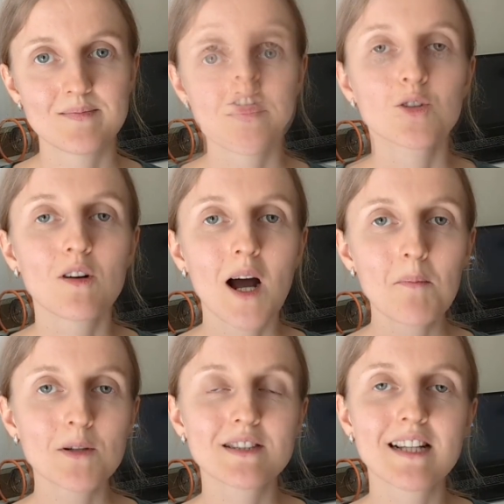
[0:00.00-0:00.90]
So
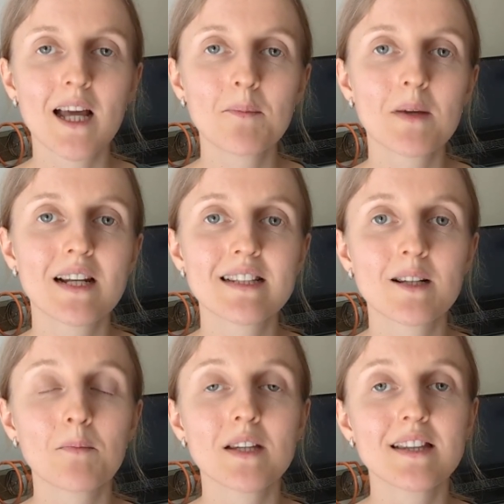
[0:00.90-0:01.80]
compost can be a
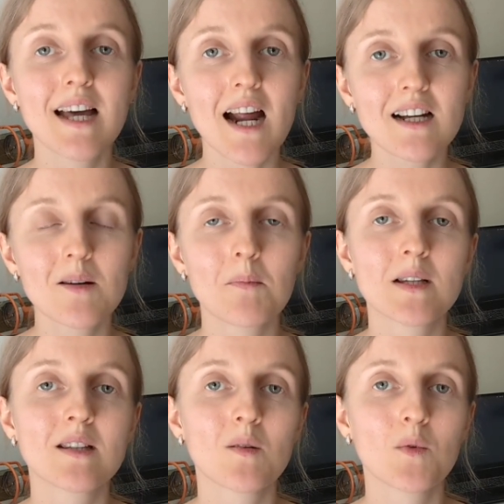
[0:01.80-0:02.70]
little bit dark,
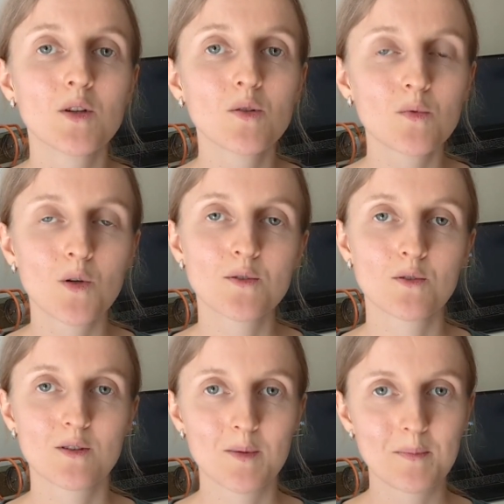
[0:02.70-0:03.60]
but we don't want
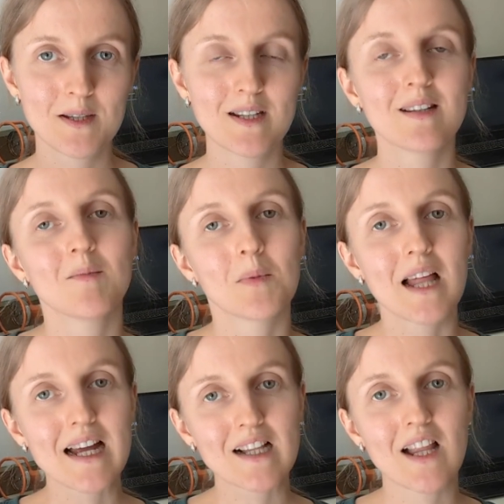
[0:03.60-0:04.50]
it to be
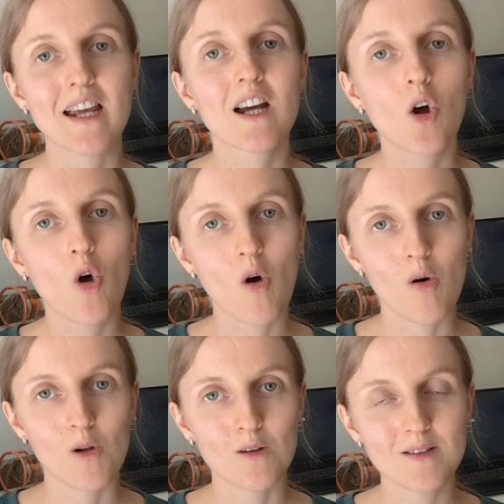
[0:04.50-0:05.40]
black like
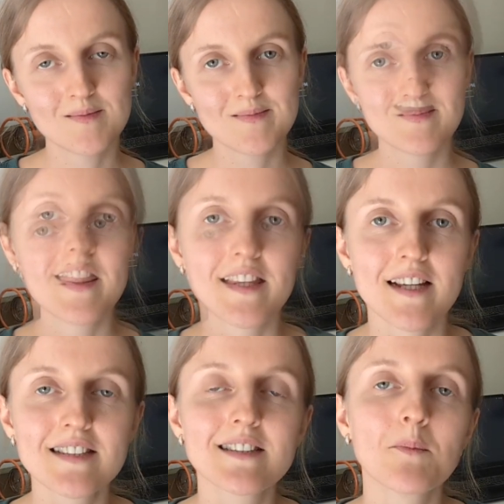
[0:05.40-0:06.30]
coal. The
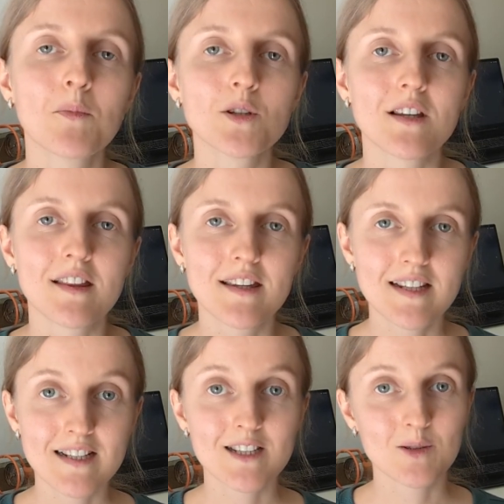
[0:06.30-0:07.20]
next important
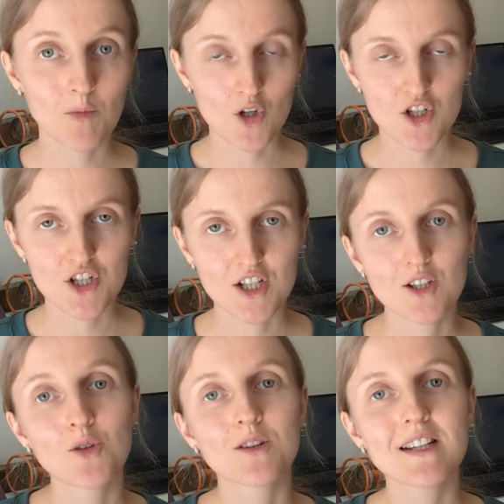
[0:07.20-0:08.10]
thing is moisture.
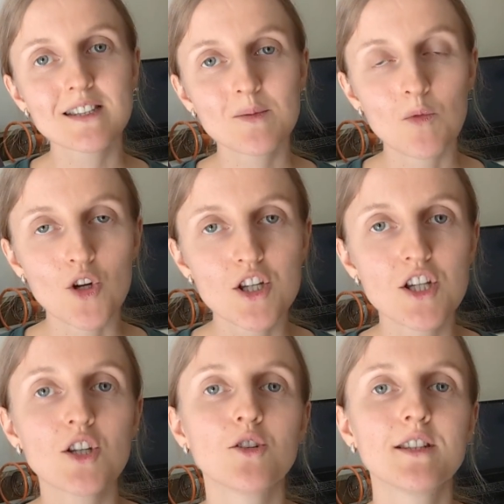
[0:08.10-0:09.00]
To test
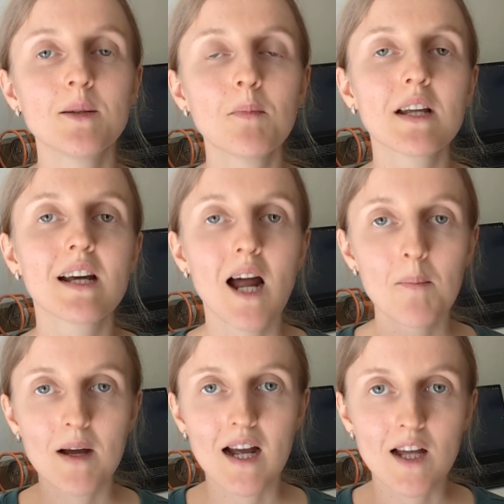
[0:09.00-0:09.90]
moisture, you simply
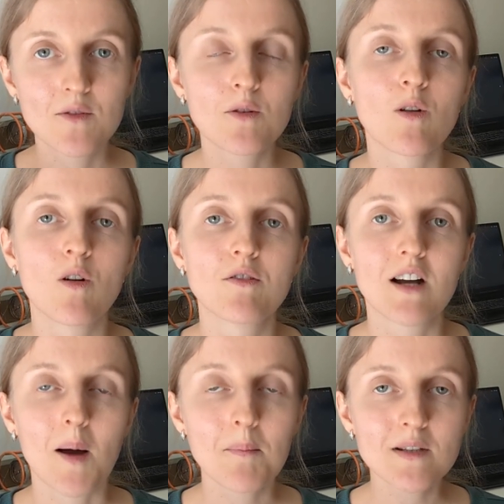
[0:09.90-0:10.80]
grab a handful of
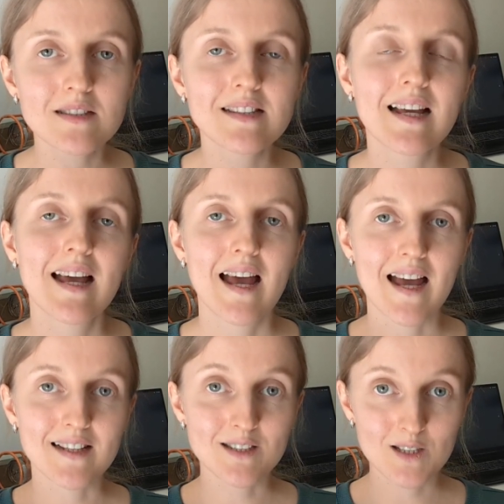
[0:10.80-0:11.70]
compost
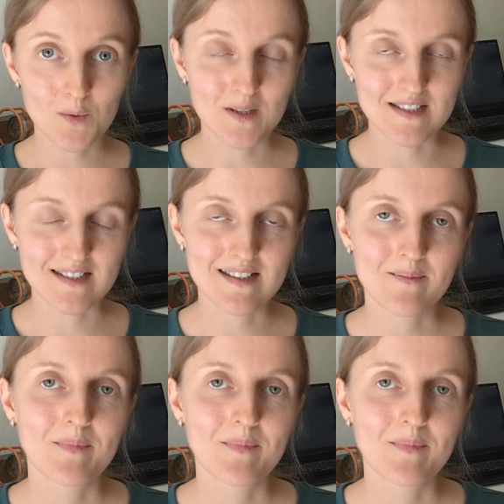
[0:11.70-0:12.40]
and squeeze it.